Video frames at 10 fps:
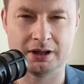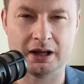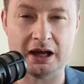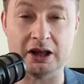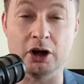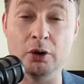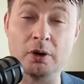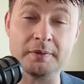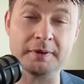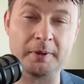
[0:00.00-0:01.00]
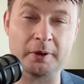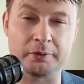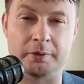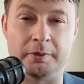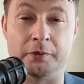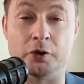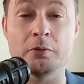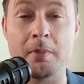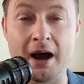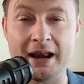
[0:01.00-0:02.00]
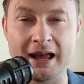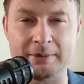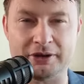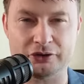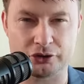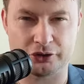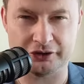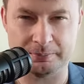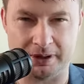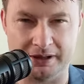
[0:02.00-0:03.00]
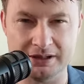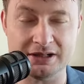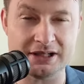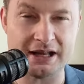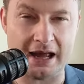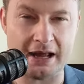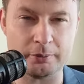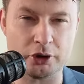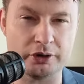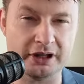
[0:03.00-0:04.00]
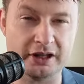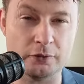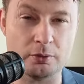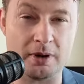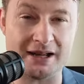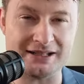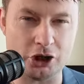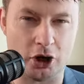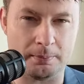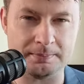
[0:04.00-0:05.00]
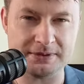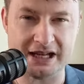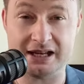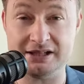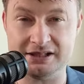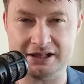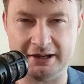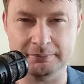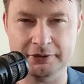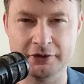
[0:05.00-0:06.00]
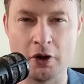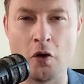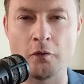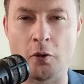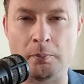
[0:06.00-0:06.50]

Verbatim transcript: Hello, welcome to Poker Room Review. My name is Crispin. Today I'm going to give you my top 10 tips for